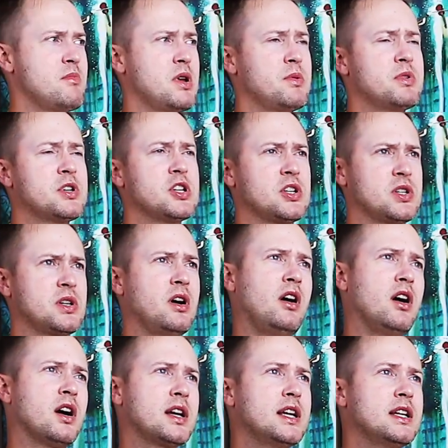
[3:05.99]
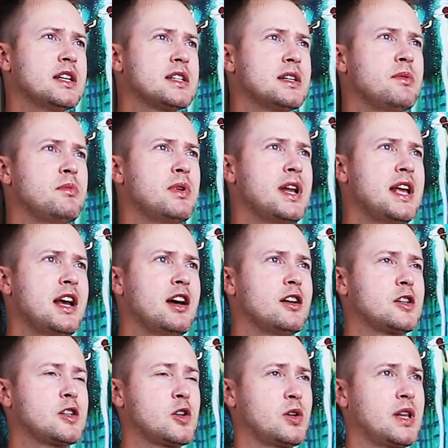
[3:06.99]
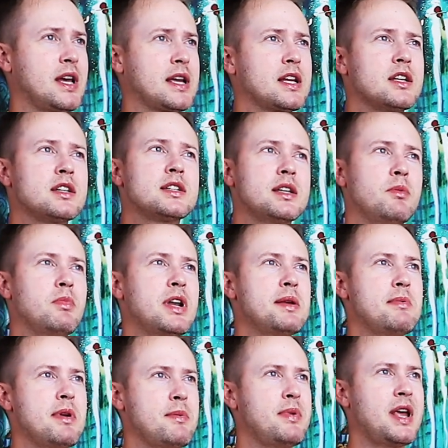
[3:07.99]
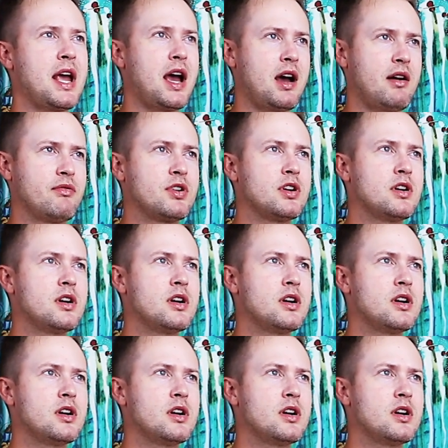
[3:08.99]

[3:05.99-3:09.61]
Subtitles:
maybe she's talking to somebody else or like somebody maybe after